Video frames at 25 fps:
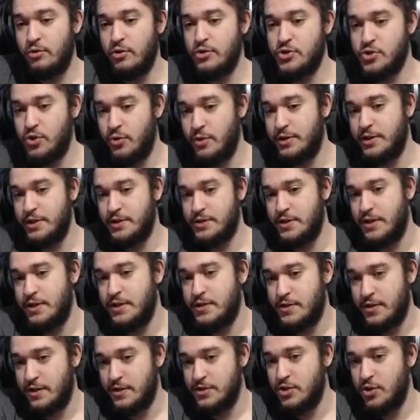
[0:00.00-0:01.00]
So in this
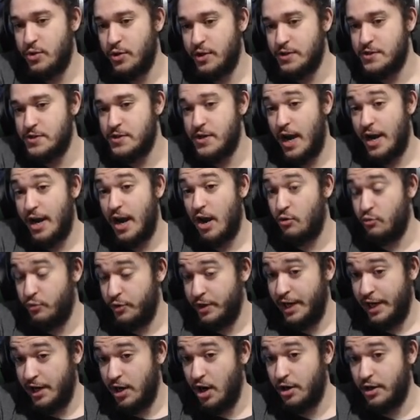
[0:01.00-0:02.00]
instance, you can see I got
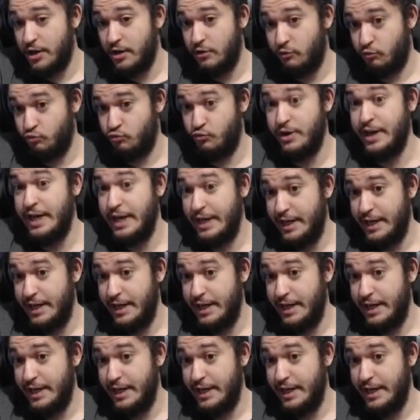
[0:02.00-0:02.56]
really lucky, really